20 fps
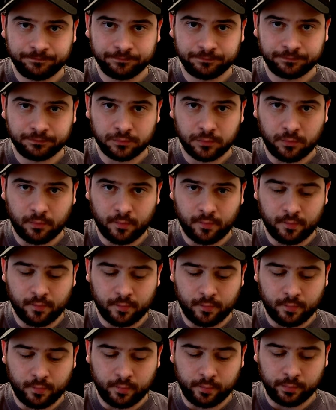
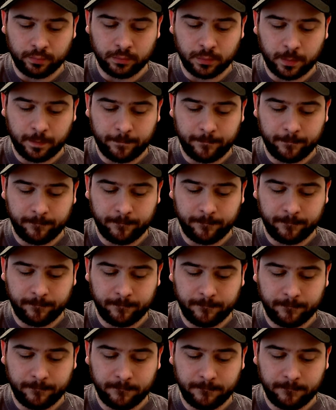
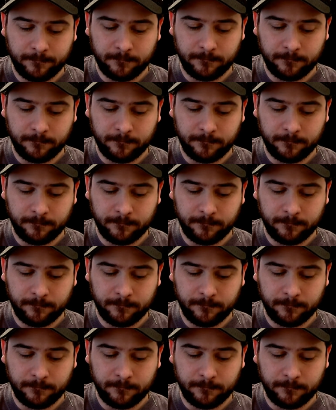Nobody speaks.